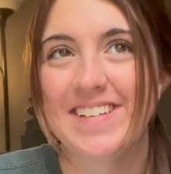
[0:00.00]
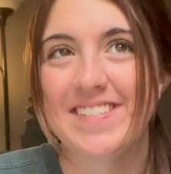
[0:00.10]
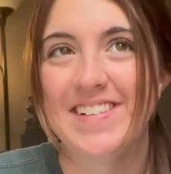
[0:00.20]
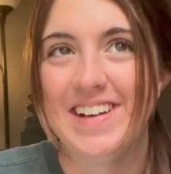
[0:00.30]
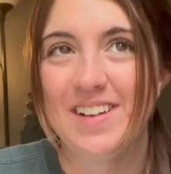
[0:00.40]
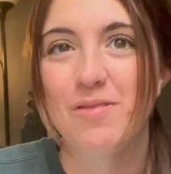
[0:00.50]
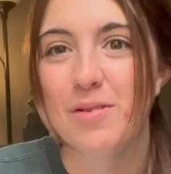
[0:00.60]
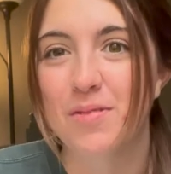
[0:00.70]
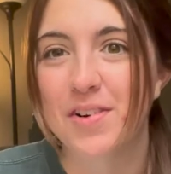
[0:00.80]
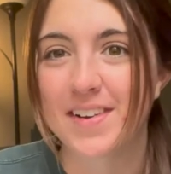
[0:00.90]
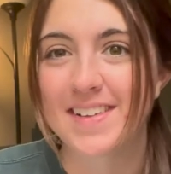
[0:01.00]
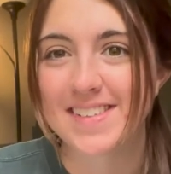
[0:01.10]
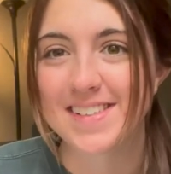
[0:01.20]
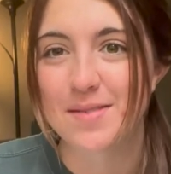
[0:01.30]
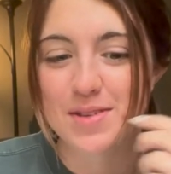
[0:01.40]
we need one more
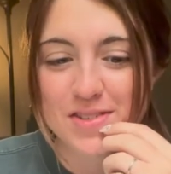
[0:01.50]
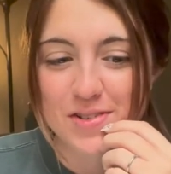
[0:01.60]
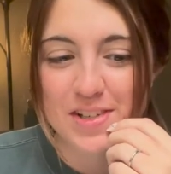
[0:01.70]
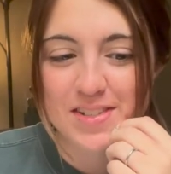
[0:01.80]
let's not meet story.